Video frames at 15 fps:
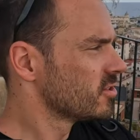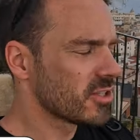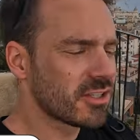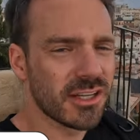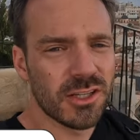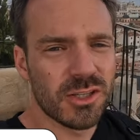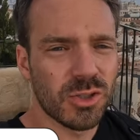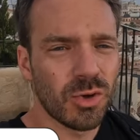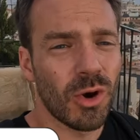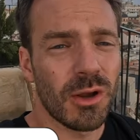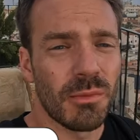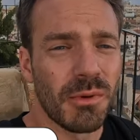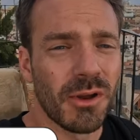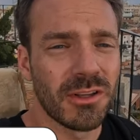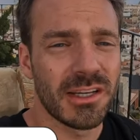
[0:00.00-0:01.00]
just
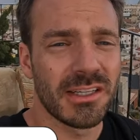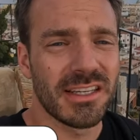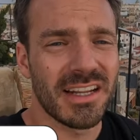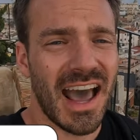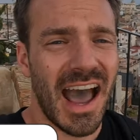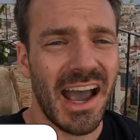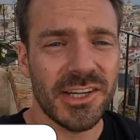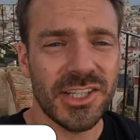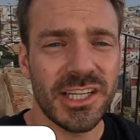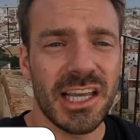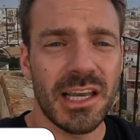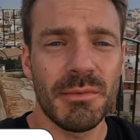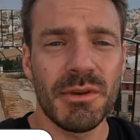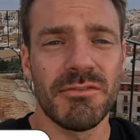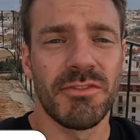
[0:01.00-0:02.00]
historic buildings, it actually
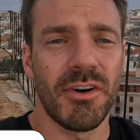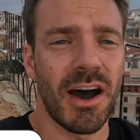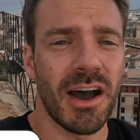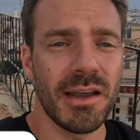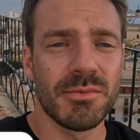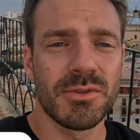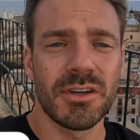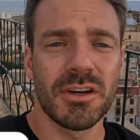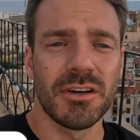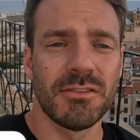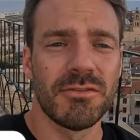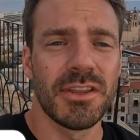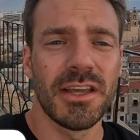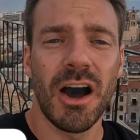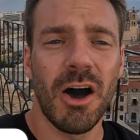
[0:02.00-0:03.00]
gave me vibes
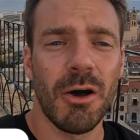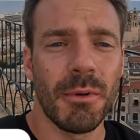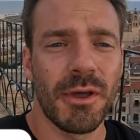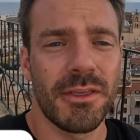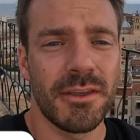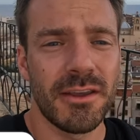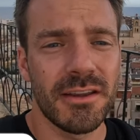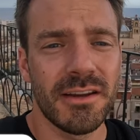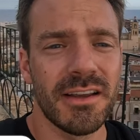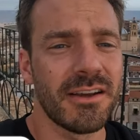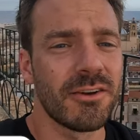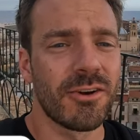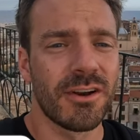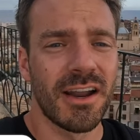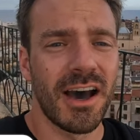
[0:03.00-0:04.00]
of the Albaicín
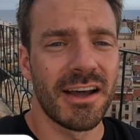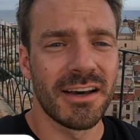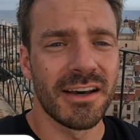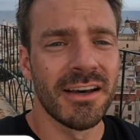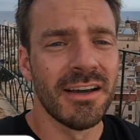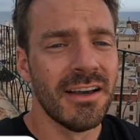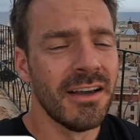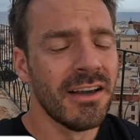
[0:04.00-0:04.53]
in Granada.